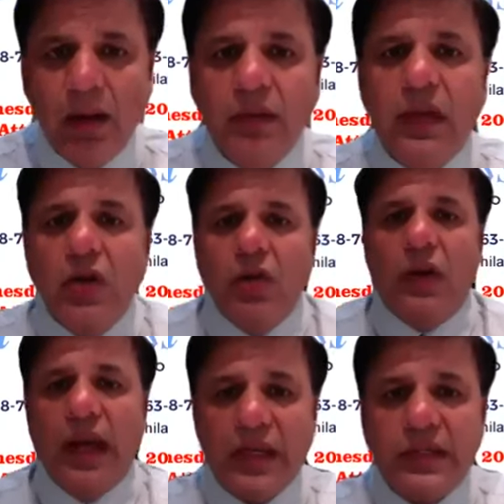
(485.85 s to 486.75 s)
Then you're
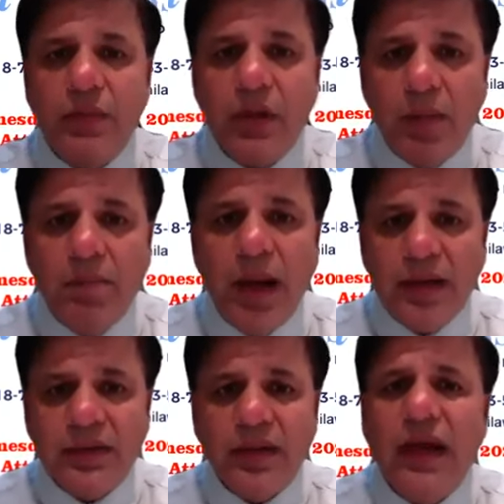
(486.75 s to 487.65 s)
looking at some
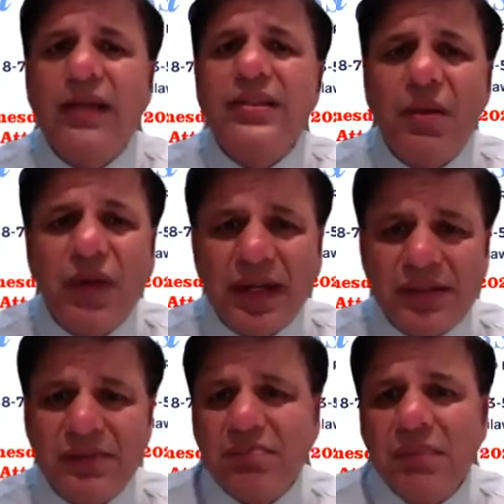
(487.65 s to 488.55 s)
dumbbells and some weights.